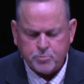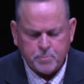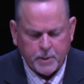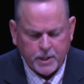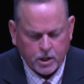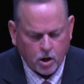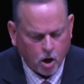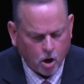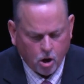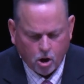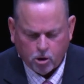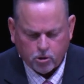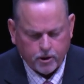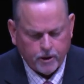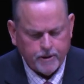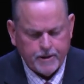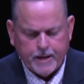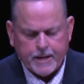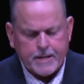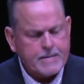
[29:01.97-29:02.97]
been
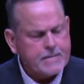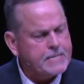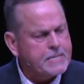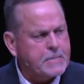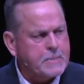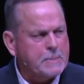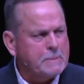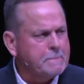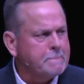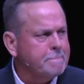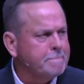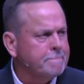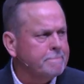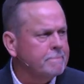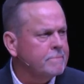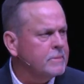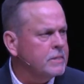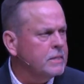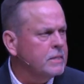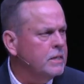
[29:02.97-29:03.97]
hard.
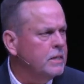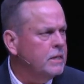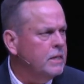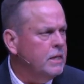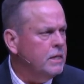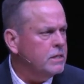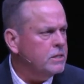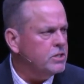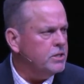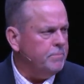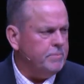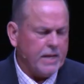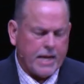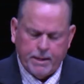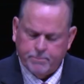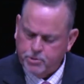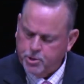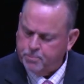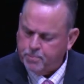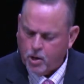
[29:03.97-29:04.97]

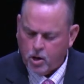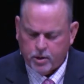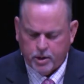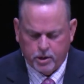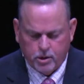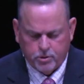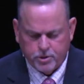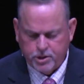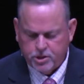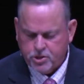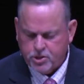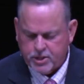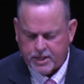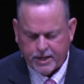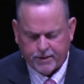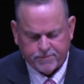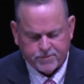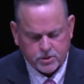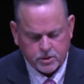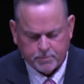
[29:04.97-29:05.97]
Sometimes you brought it on
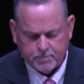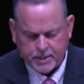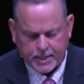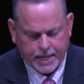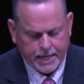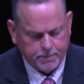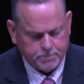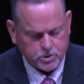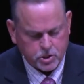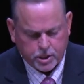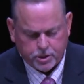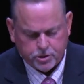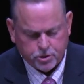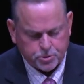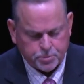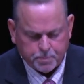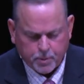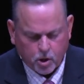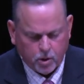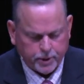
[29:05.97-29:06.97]
yourself, sometimes others
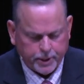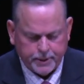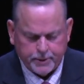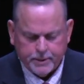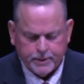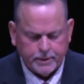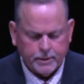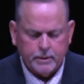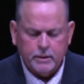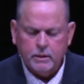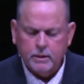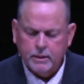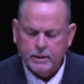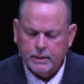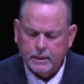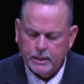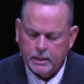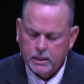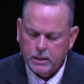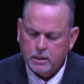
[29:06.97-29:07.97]
brought it.
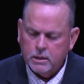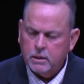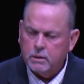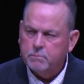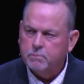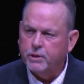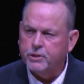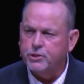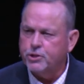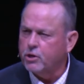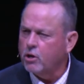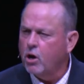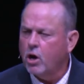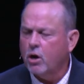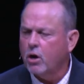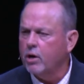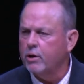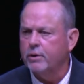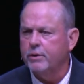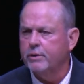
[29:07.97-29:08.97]
But you're
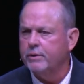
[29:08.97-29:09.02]
hurt.